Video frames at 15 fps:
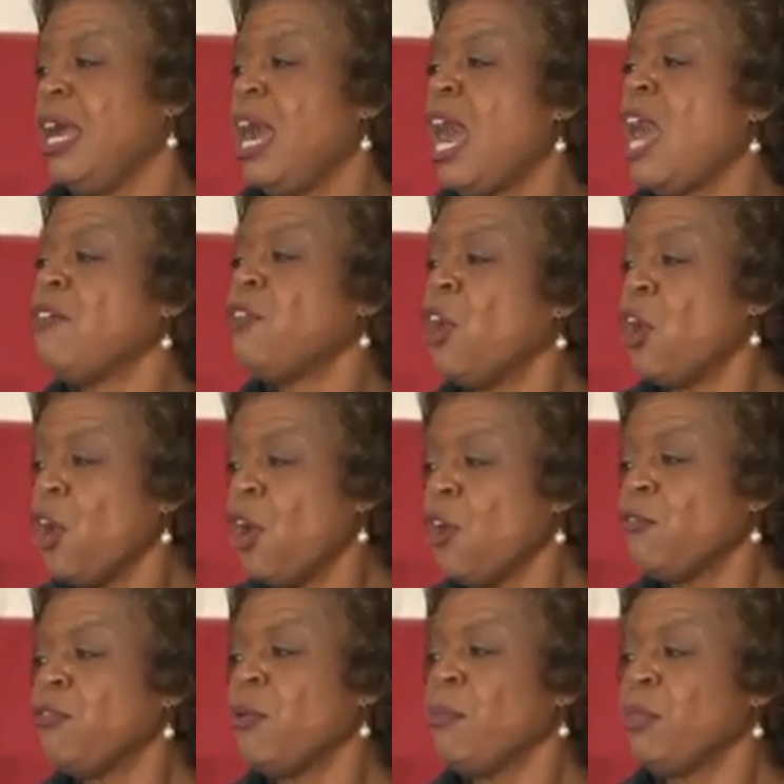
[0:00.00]
I've
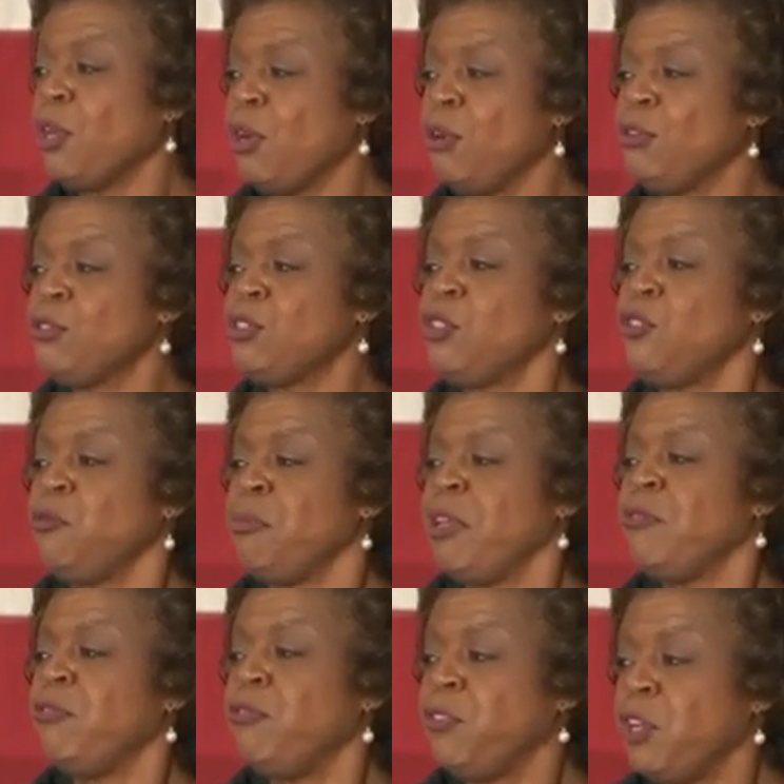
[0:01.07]
heard from those who've
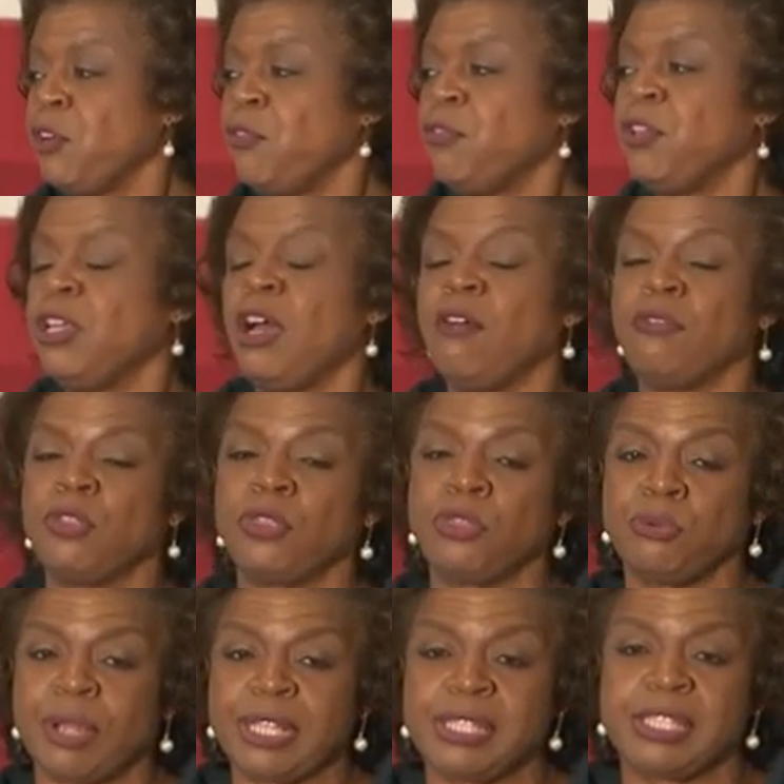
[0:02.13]
been fearful of the
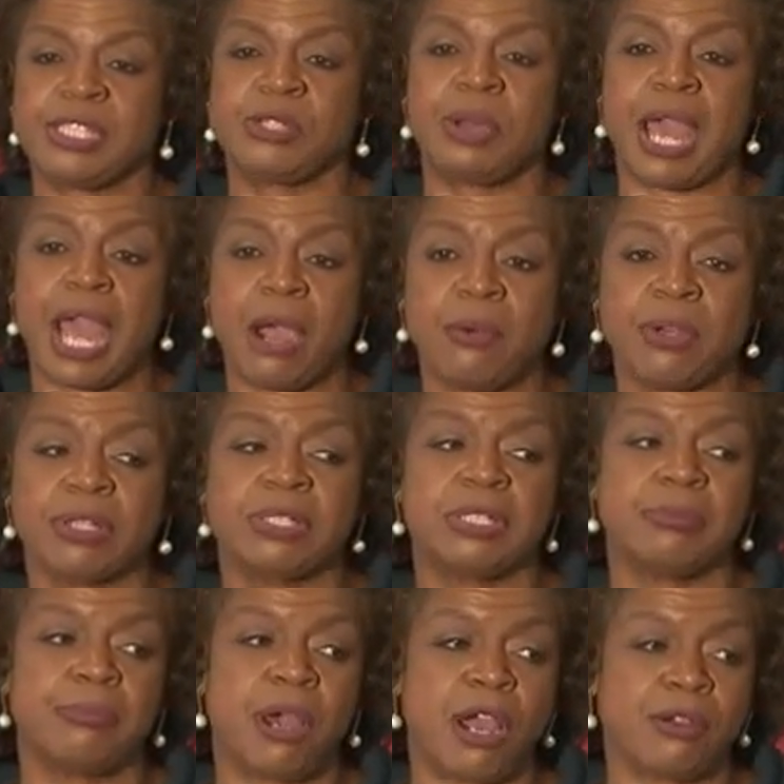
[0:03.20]
threats to our
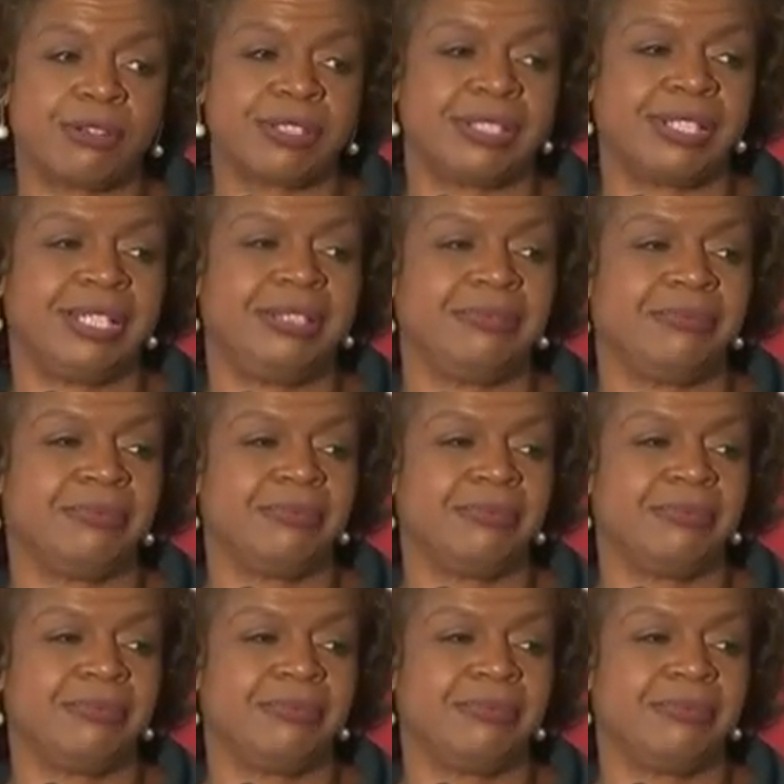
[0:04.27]
democracy.